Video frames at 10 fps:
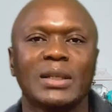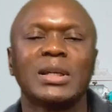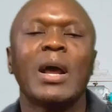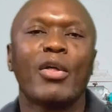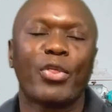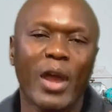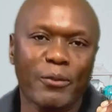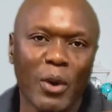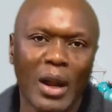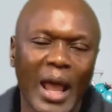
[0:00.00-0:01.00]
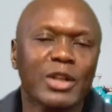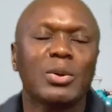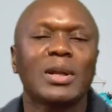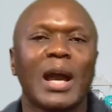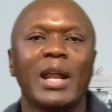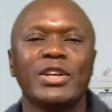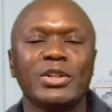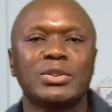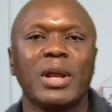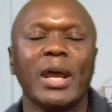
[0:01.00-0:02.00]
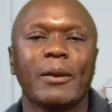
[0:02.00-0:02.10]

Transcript: Therefore, I'd like to encourage you today